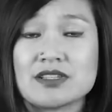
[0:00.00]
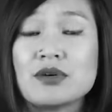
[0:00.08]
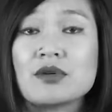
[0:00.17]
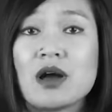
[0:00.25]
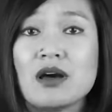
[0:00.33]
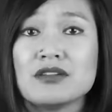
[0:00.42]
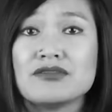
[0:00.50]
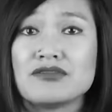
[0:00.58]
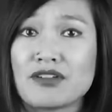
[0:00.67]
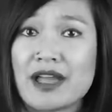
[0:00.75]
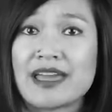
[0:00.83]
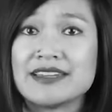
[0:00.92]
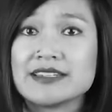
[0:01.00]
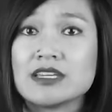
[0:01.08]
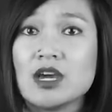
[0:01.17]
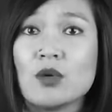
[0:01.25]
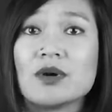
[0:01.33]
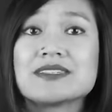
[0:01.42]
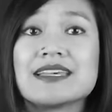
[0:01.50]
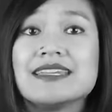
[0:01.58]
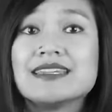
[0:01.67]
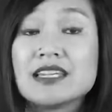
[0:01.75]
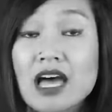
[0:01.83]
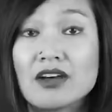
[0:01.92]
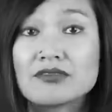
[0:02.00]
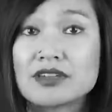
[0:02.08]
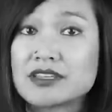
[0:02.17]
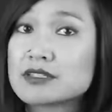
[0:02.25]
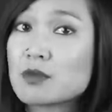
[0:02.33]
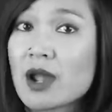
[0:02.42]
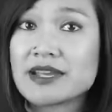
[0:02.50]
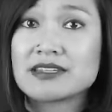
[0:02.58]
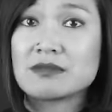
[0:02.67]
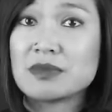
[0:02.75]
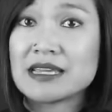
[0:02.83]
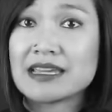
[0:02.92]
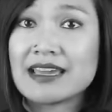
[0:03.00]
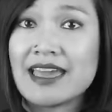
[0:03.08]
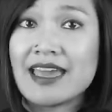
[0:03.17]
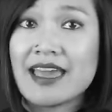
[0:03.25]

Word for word: so called friend was in love with his bride to be